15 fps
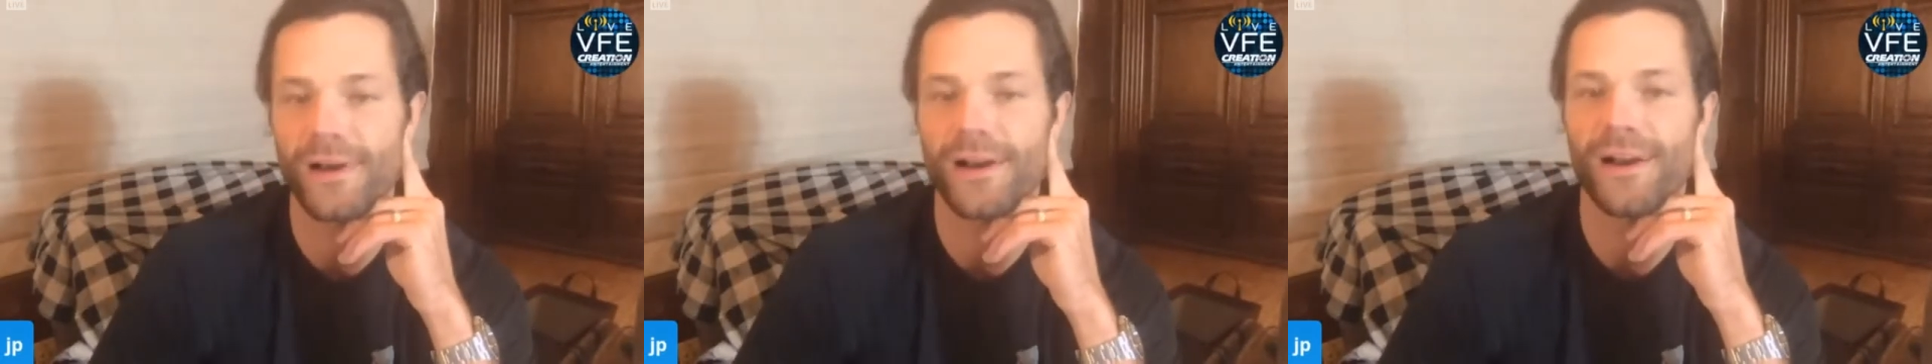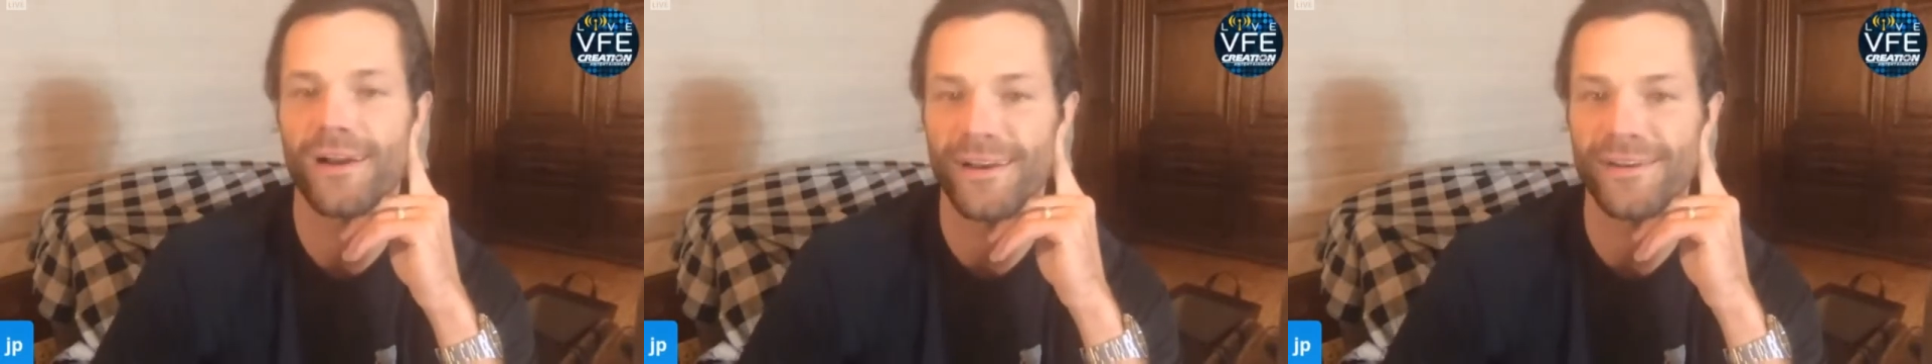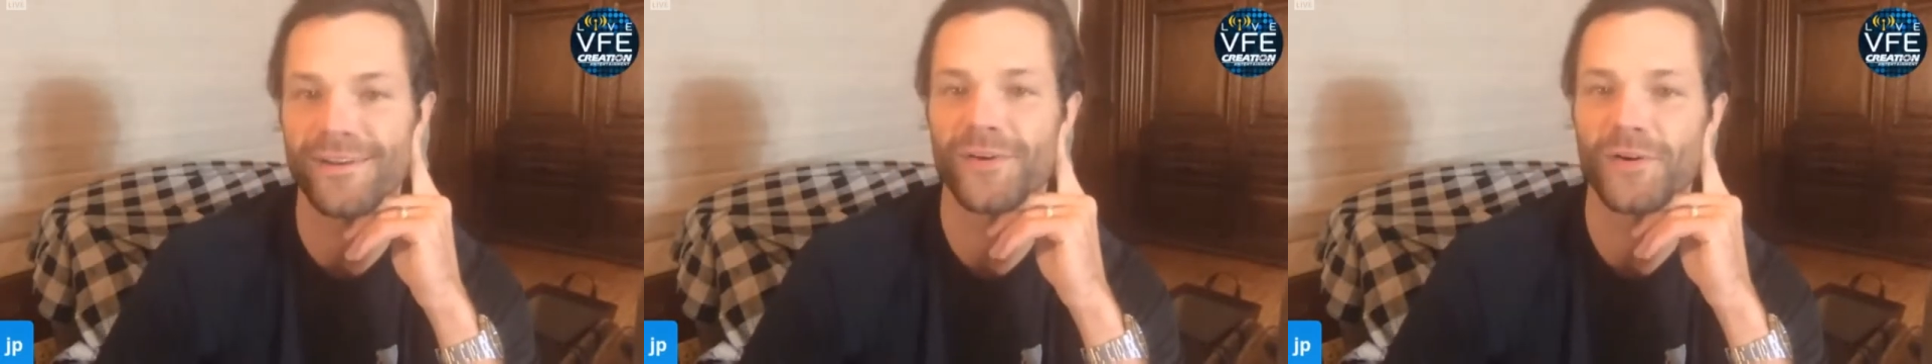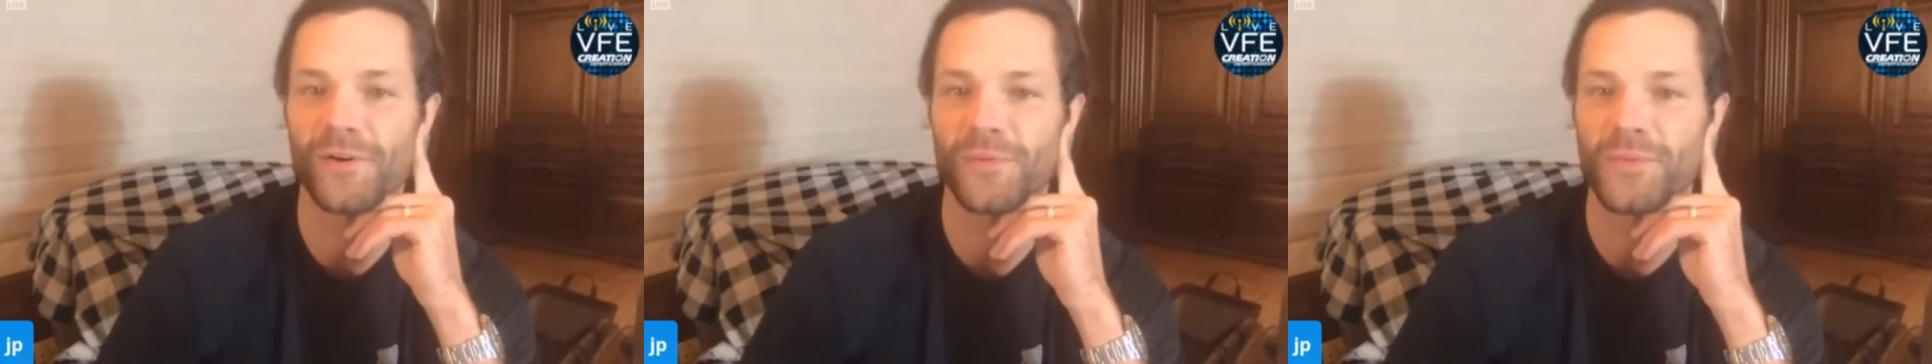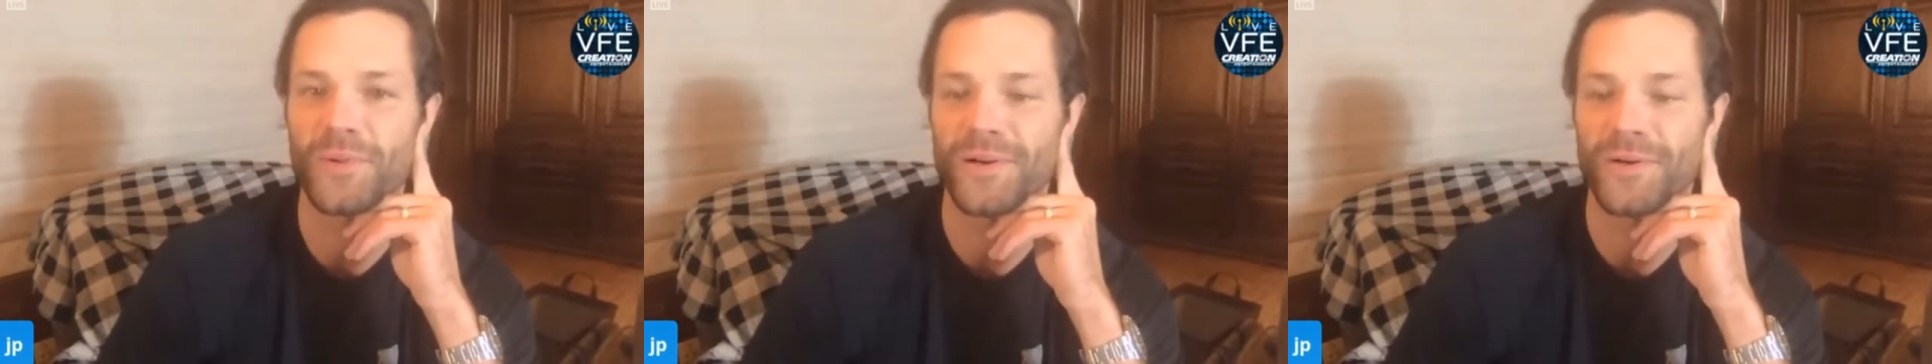Hi, Nicole
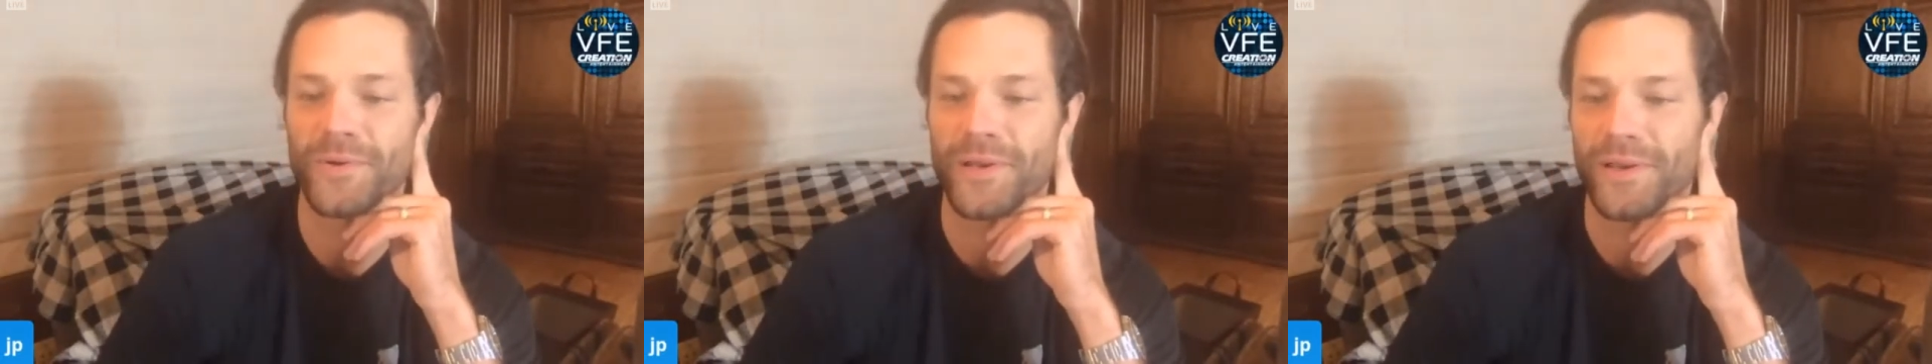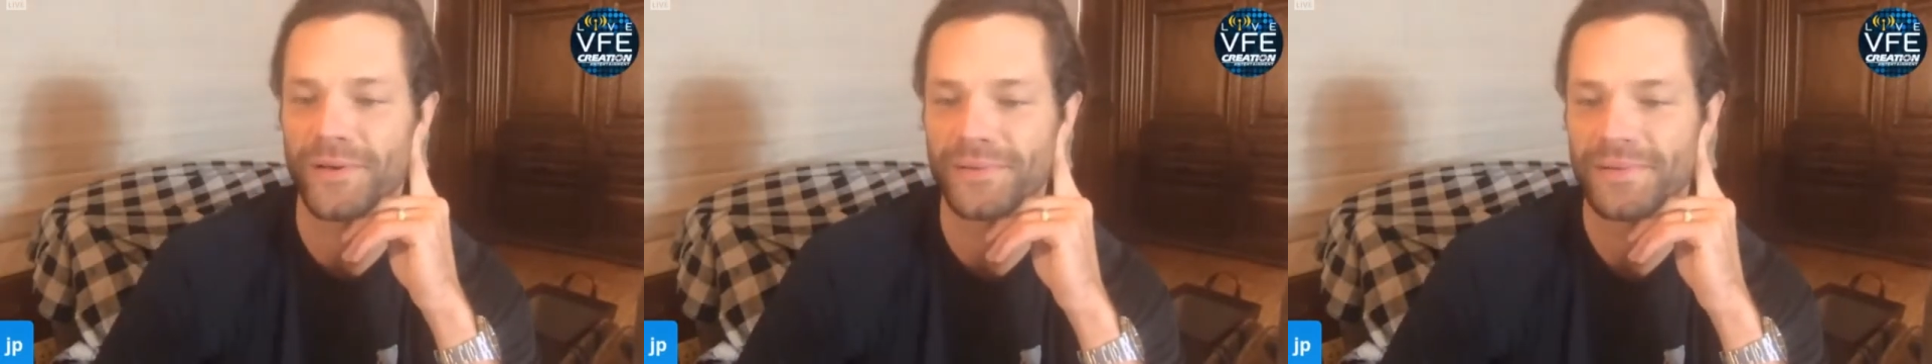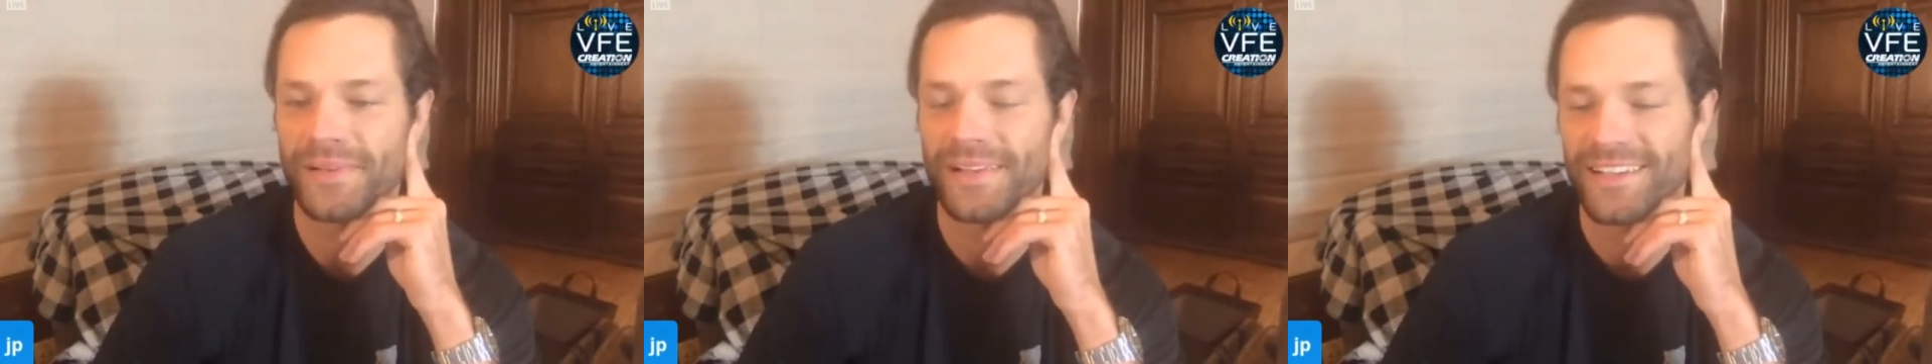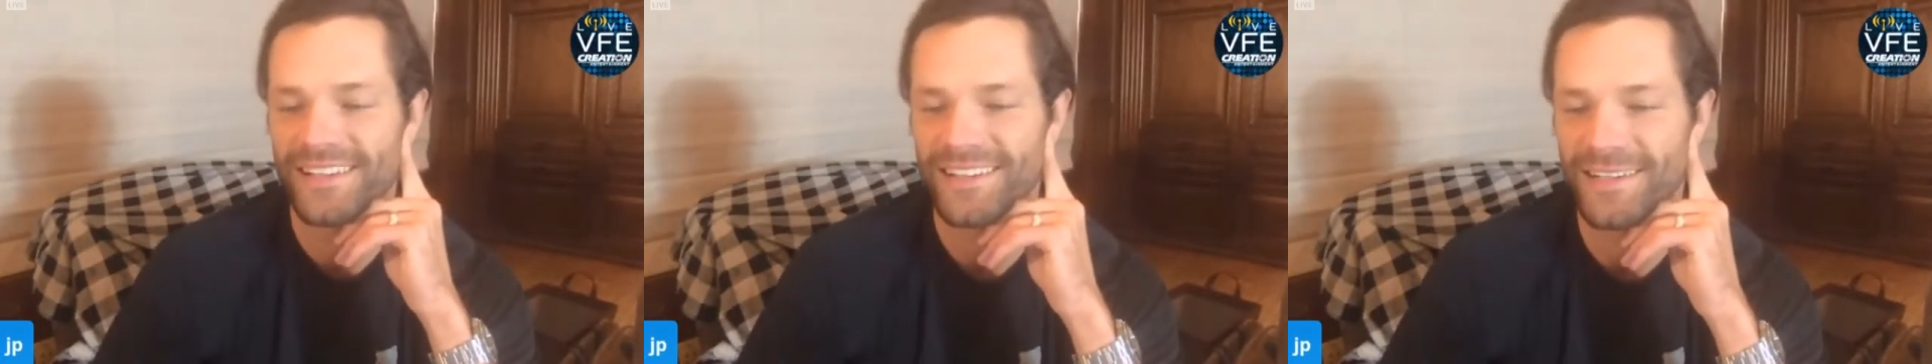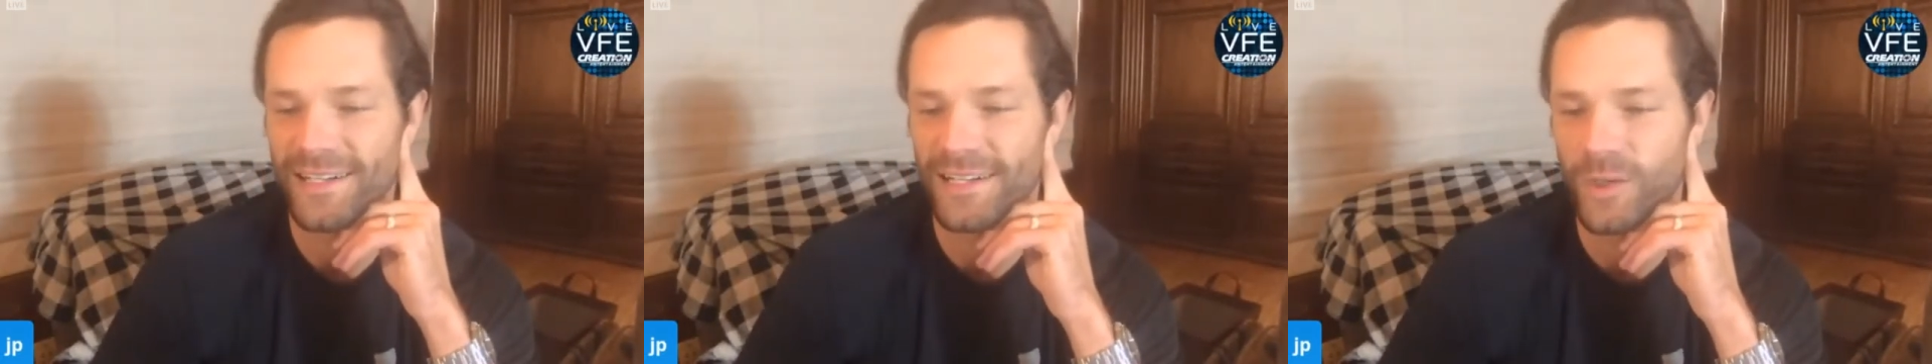in Puerto
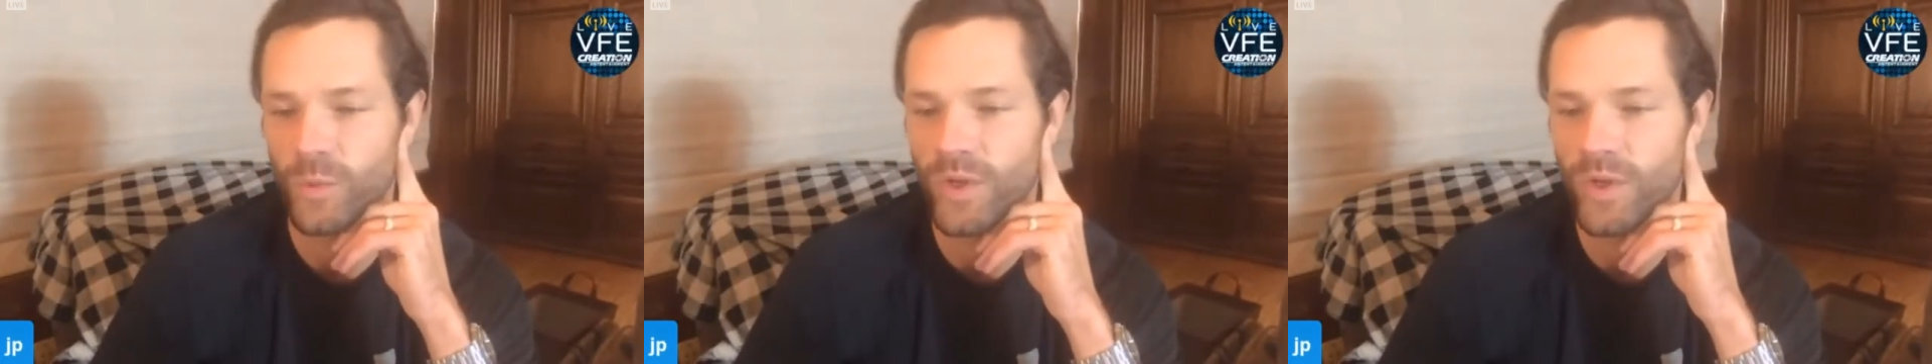Rico.